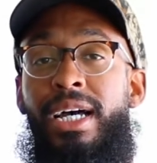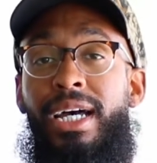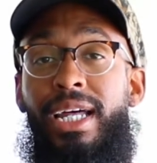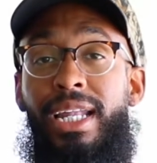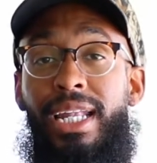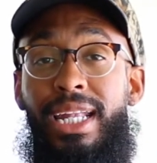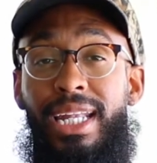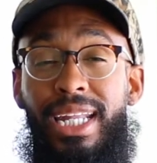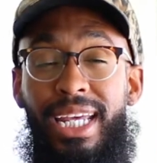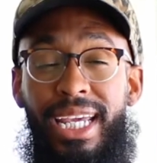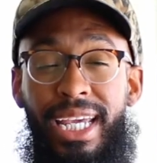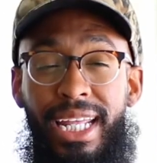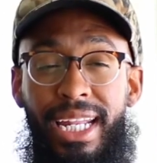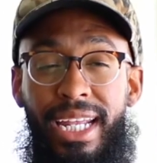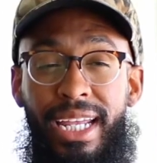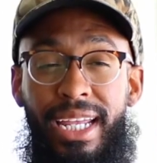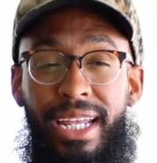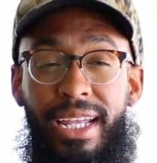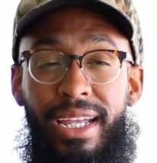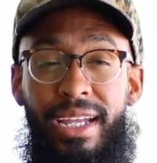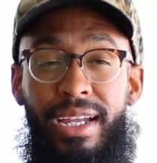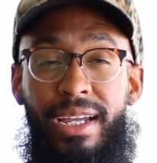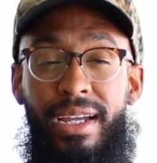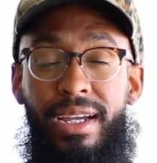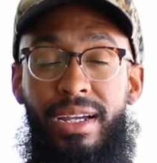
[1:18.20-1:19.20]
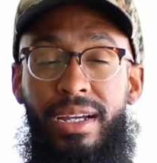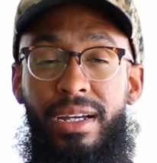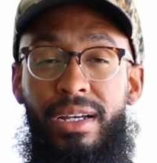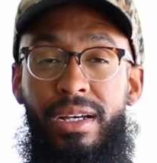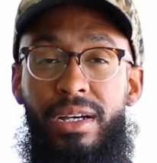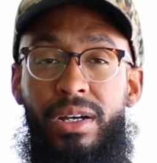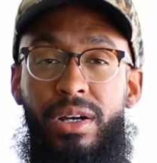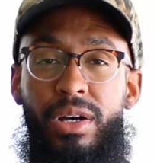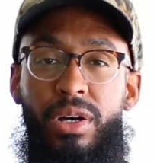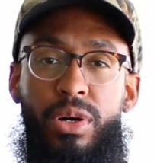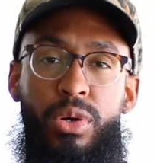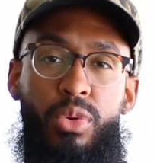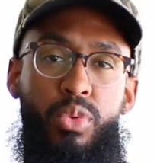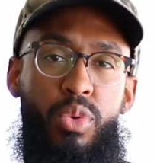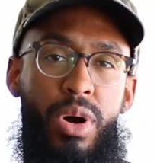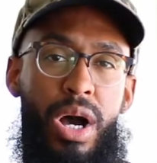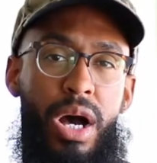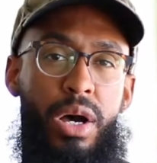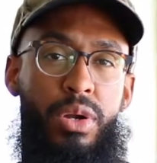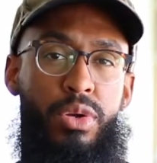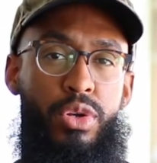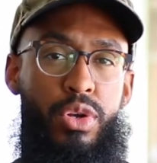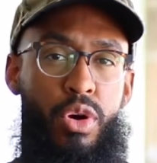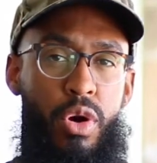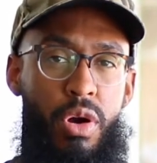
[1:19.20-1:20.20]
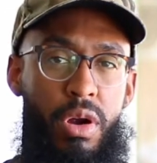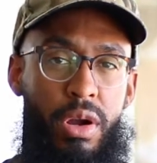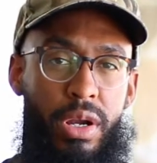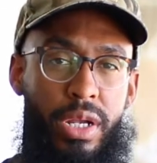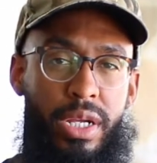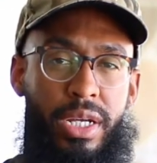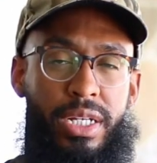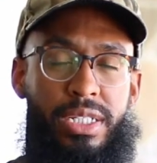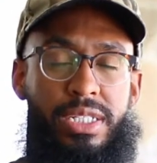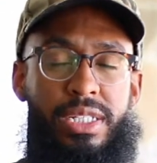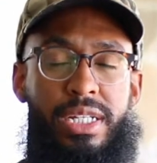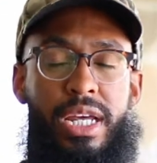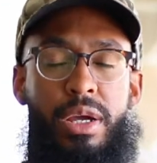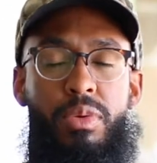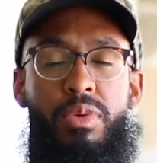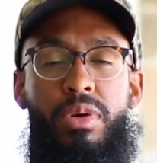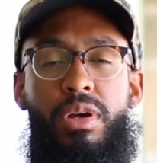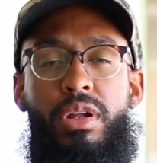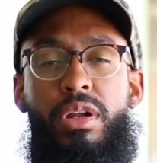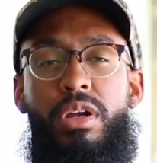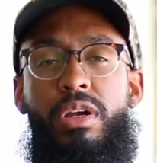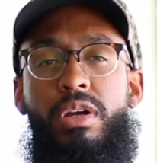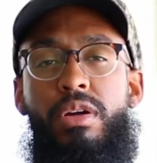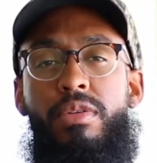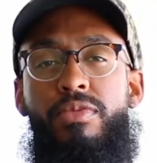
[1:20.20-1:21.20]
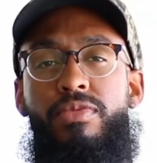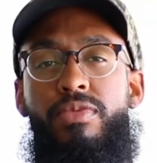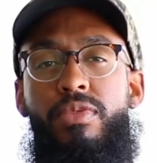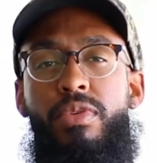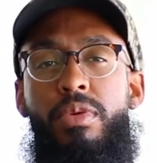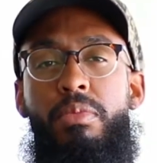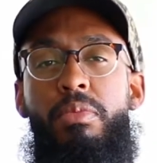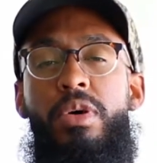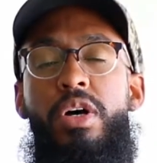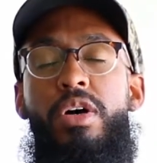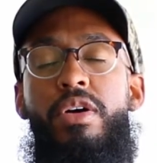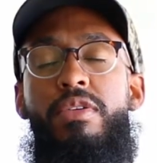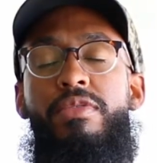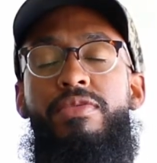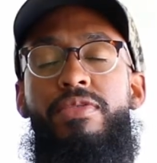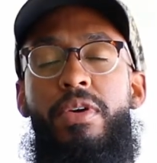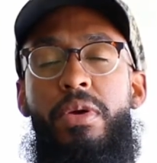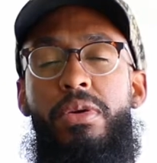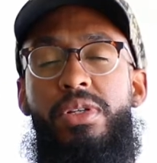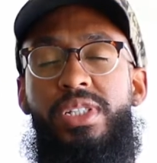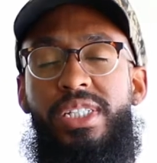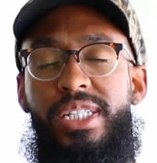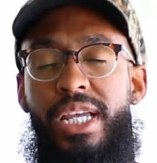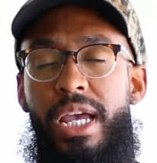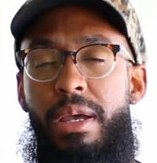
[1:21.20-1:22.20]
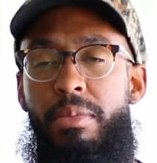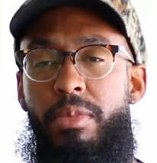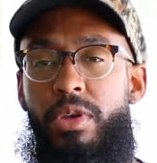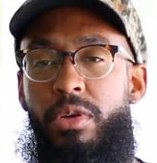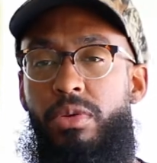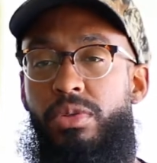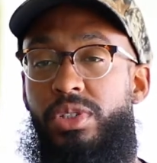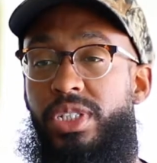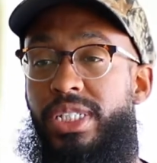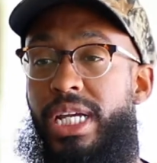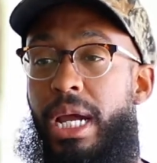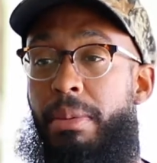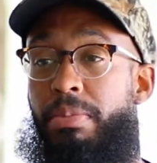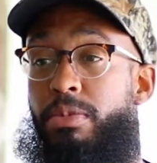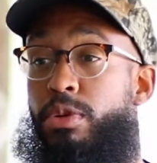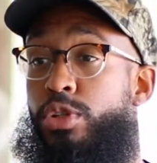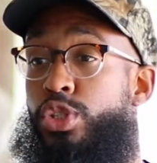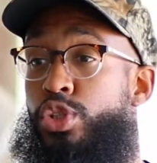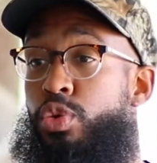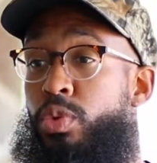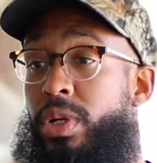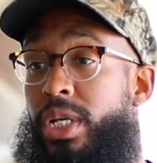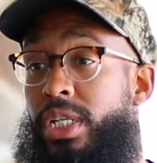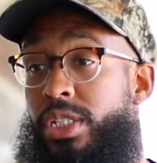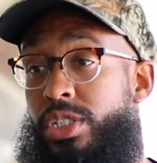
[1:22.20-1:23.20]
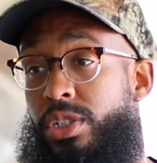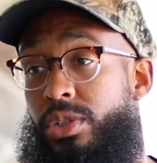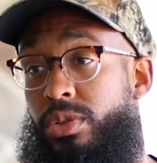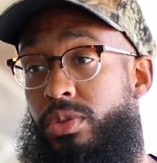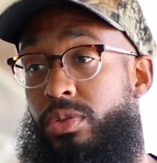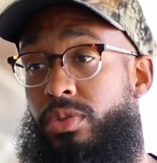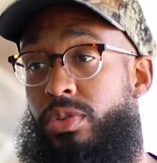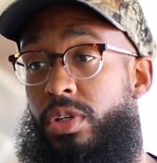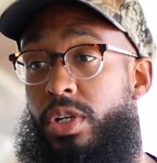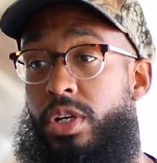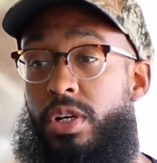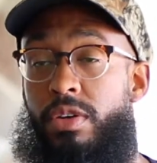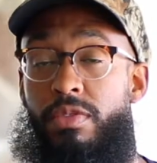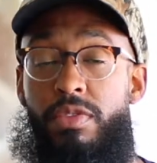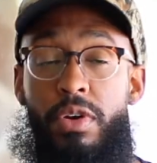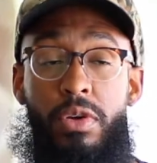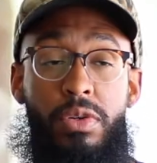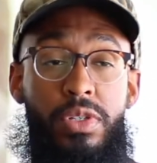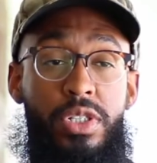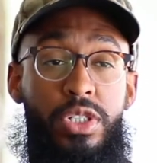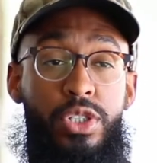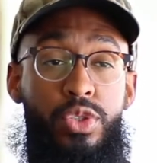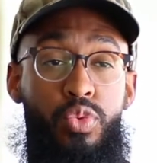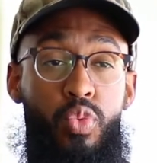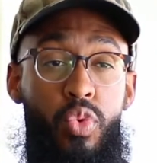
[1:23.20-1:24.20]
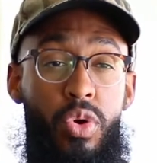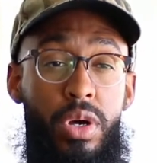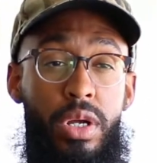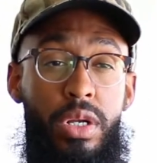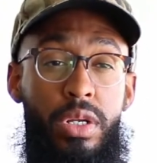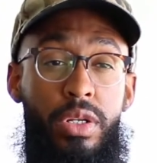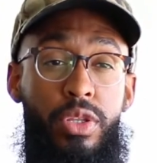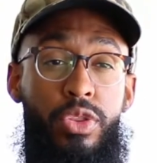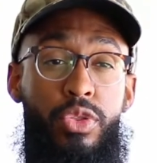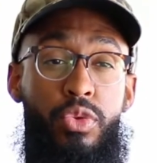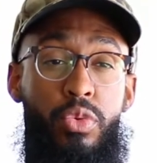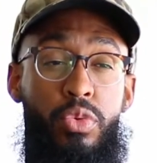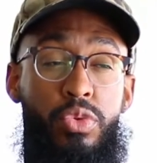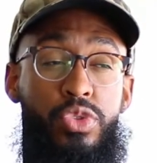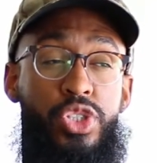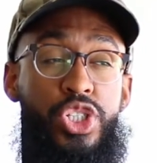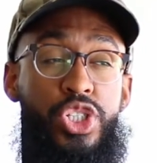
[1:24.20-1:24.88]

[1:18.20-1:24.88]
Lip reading: Leading while dark. And today we're going to come from 1 Samuel chapter 22 verses 1 through